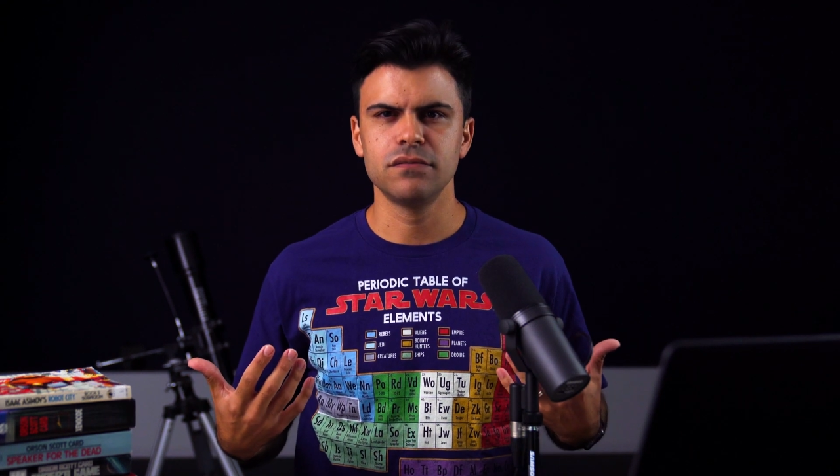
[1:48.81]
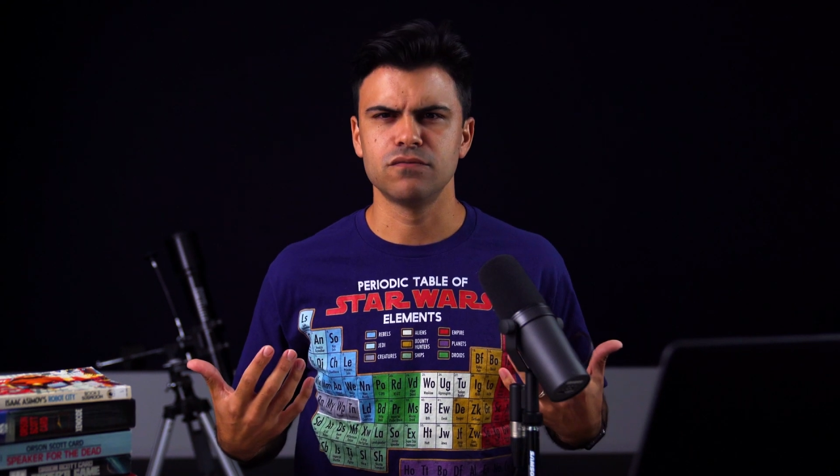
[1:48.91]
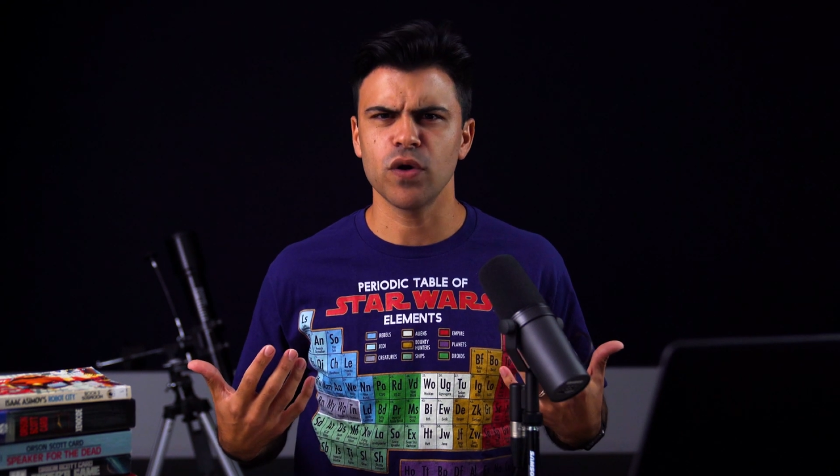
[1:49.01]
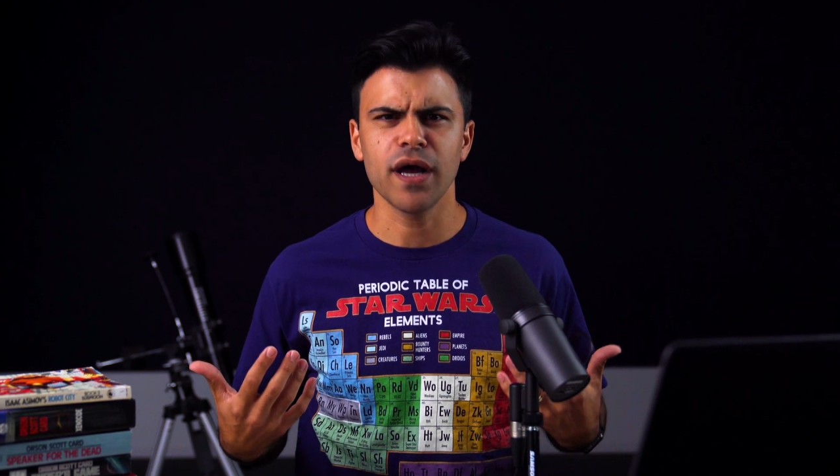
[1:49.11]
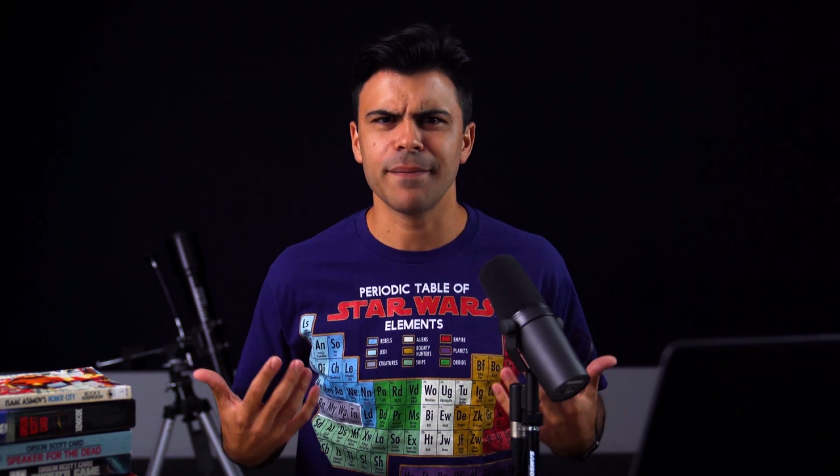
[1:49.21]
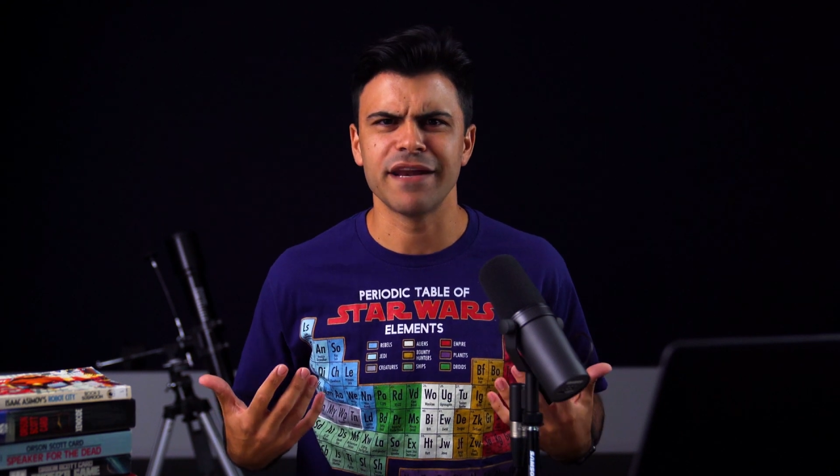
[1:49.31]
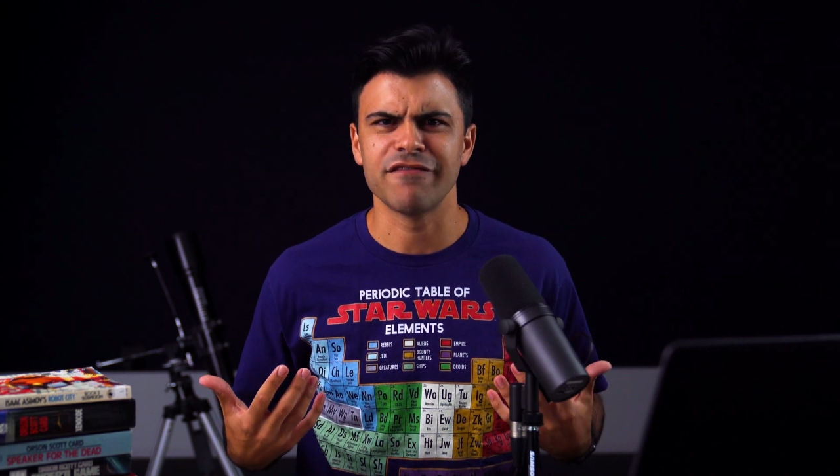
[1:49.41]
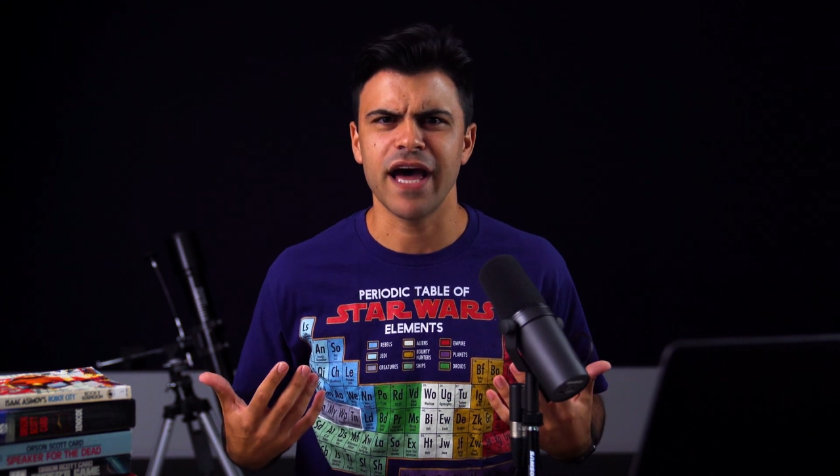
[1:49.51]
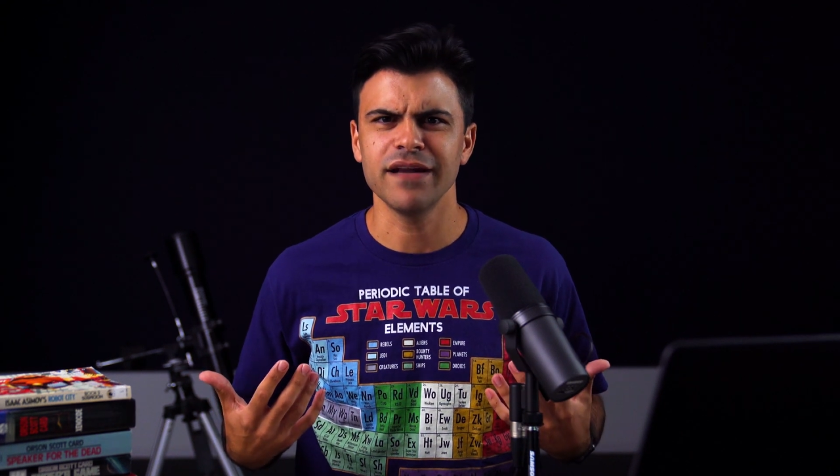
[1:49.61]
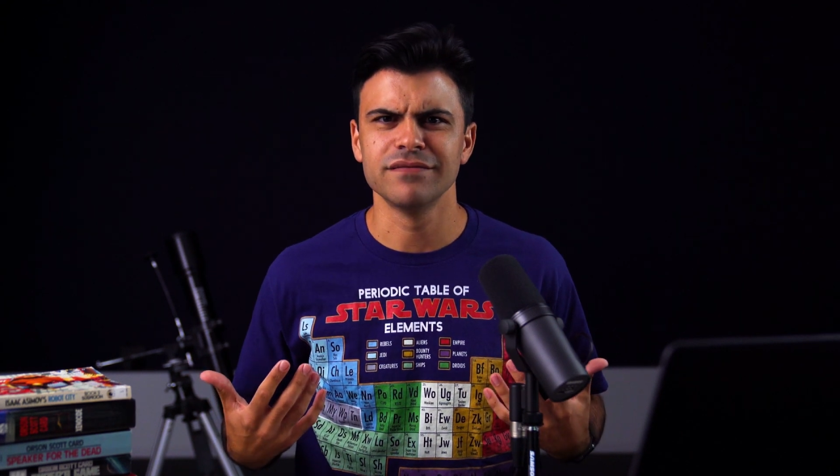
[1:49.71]
we're not made of
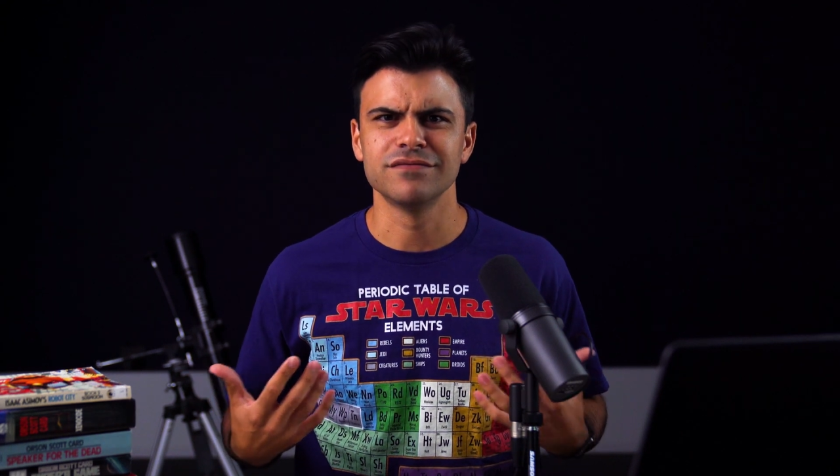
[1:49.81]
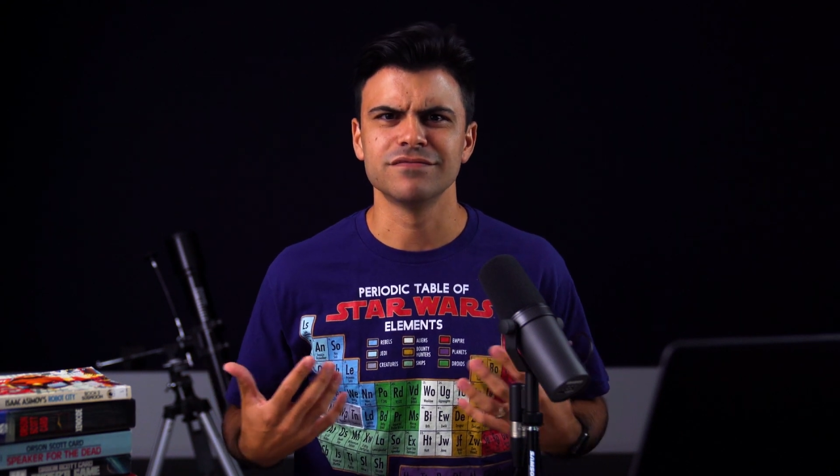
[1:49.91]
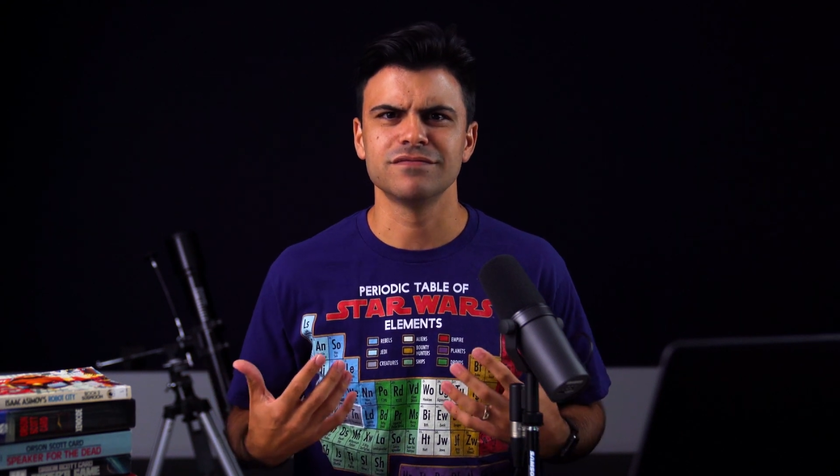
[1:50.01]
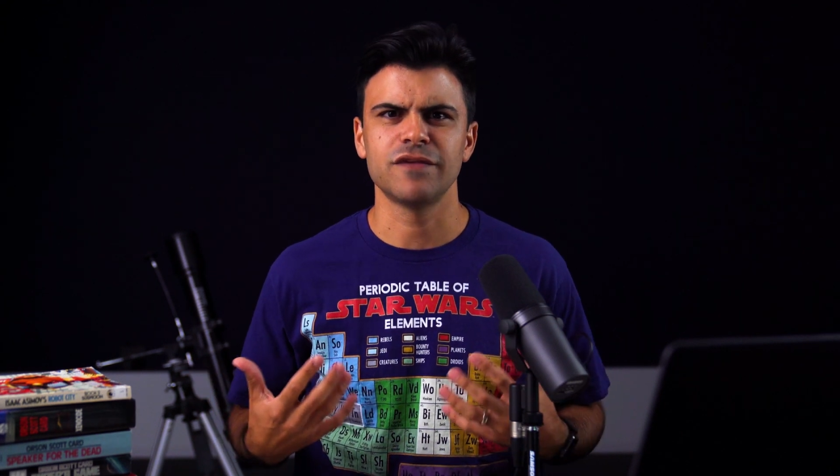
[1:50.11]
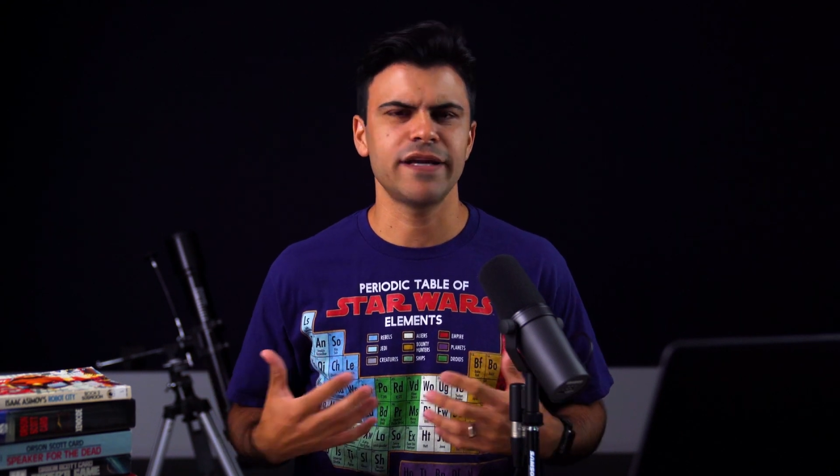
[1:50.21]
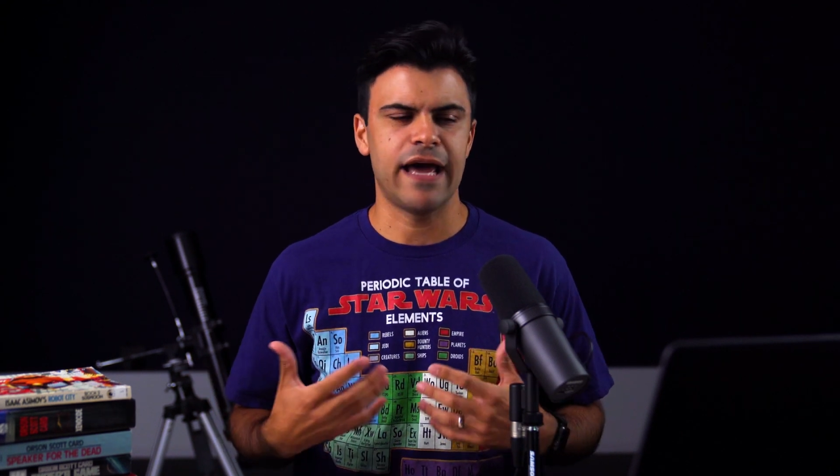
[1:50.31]
that, right?